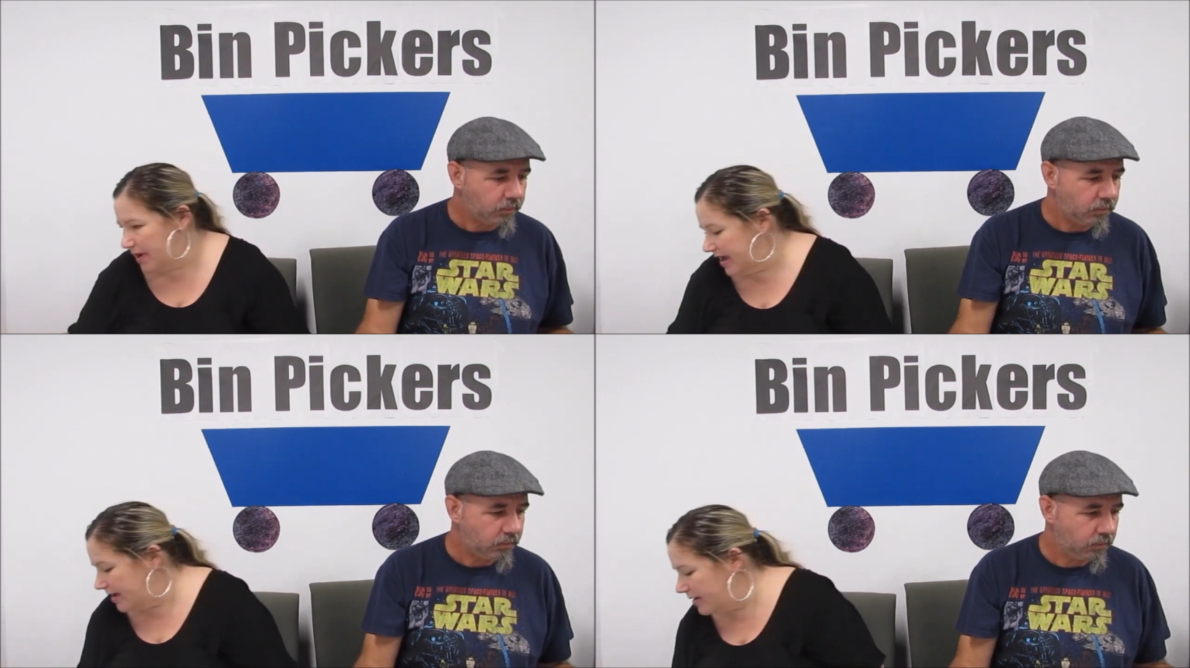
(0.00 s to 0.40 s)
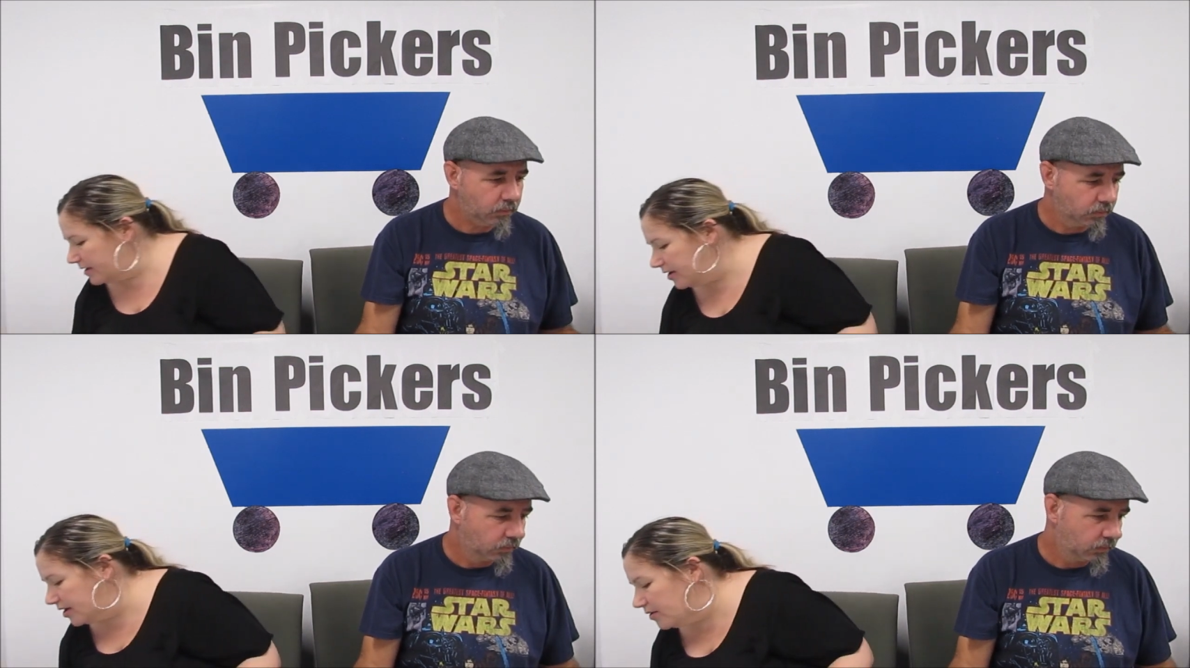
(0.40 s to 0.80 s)
Speaker 1: might,
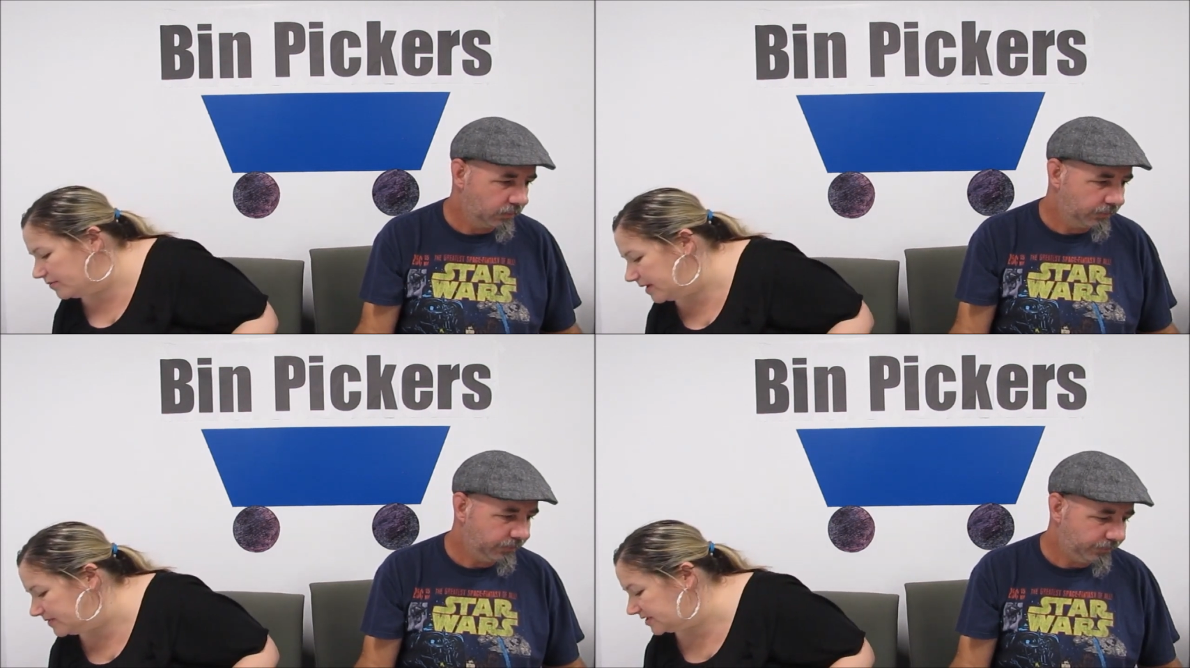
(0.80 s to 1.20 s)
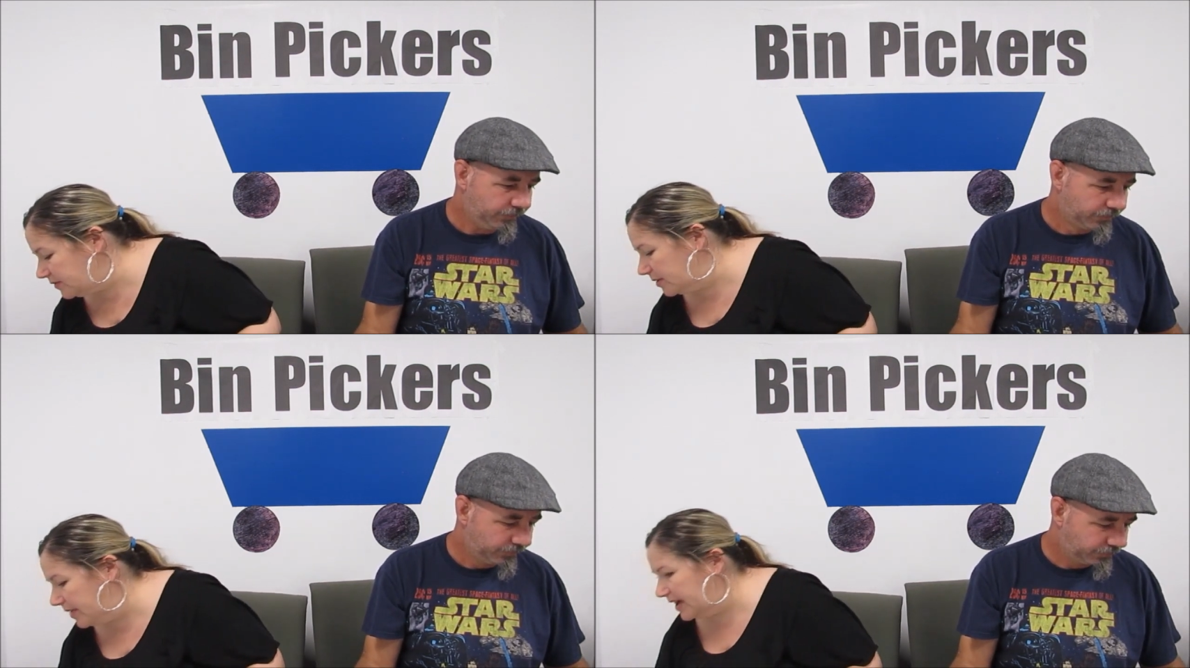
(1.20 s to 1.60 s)
you know, maybe
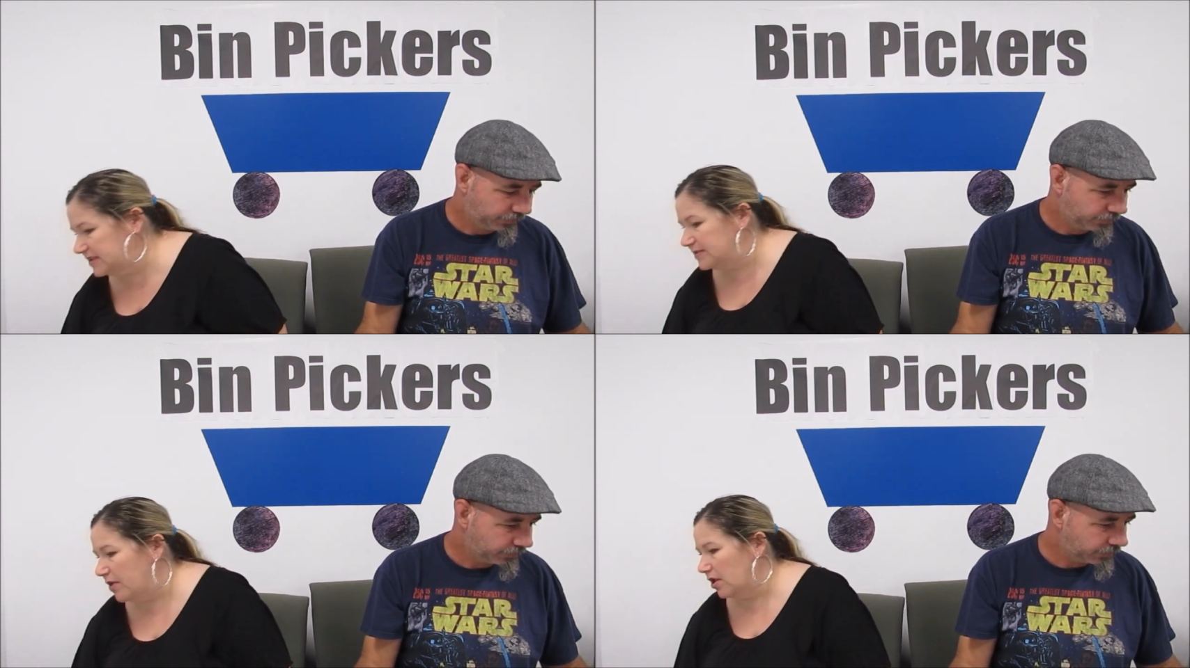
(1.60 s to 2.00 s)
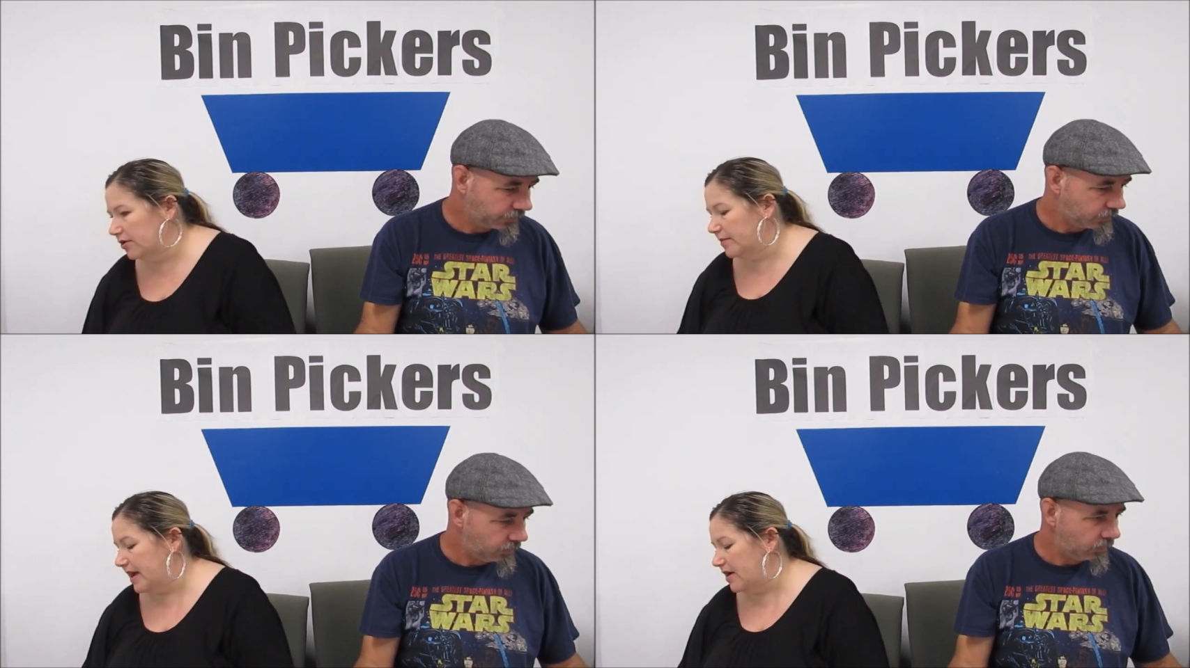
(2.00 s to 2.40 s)
just want to buy a
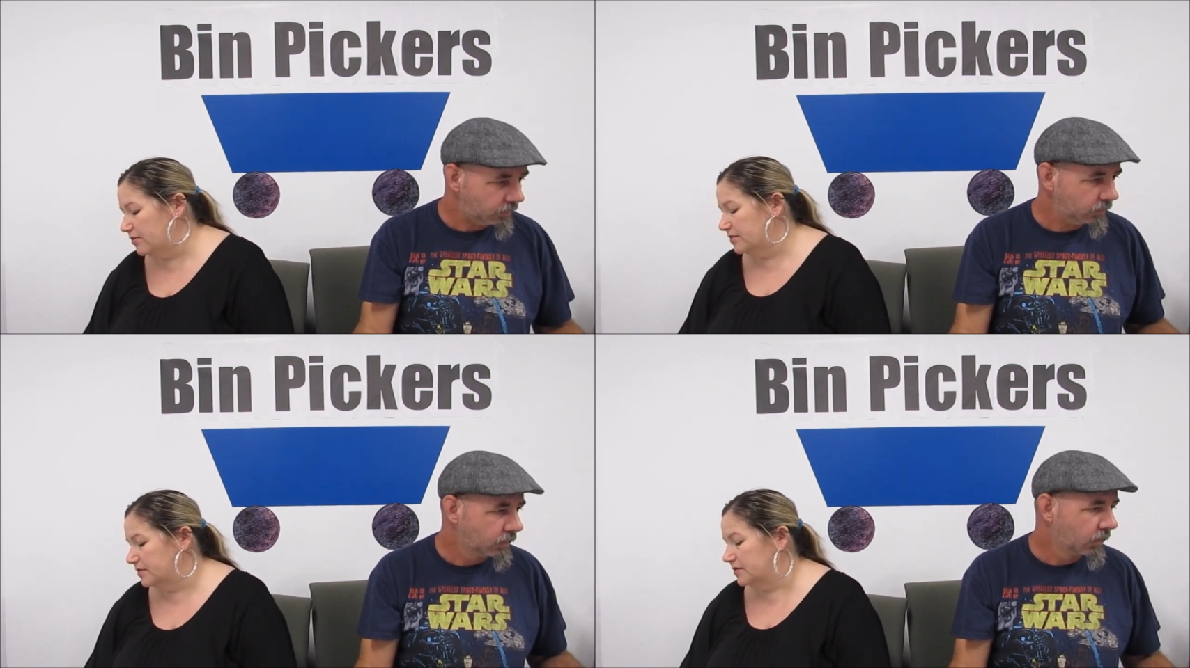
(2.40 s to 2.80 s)
smaller amount.